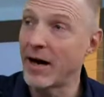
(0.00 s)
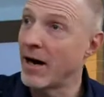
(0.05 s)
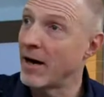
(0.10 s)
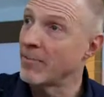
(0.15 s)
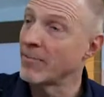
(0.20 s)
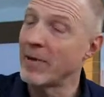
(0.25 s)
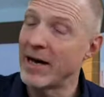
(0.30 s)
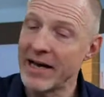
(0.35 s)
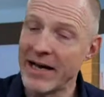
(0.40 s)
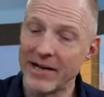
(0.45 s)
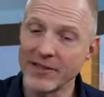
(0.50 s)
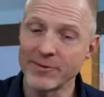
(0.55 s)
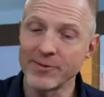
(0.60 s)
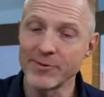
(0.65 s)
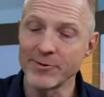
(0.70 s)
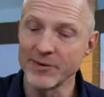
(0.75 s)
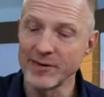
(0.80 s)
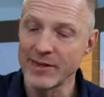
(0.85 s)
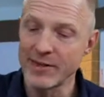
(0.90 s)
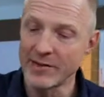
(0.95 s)
My
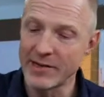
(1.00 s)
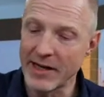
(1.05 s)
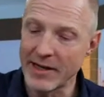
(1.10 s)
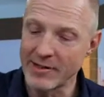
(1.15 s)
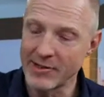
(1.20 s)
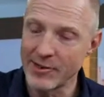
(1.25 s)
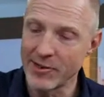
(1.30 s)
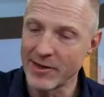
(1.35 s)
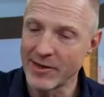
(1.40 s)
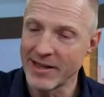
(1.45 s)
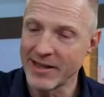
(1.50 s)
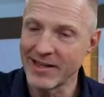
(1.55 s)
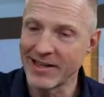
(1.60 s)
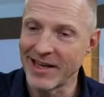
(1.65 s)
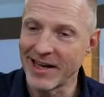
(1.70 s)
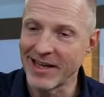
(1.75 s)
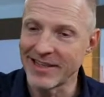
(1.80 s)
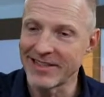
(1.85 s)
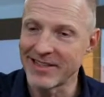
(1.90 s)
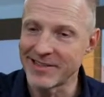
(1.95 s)
answer is I saw a
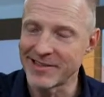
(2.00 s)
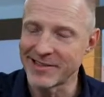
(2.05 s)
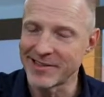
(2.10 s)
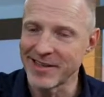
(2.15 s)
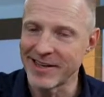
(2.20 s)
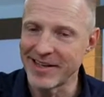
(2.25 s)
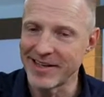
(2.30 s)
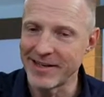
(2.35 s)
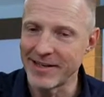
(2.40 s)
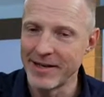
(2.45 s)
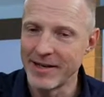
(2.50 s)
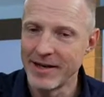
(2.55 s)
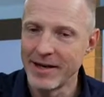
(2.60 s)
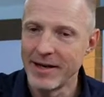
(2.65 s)
headline that said,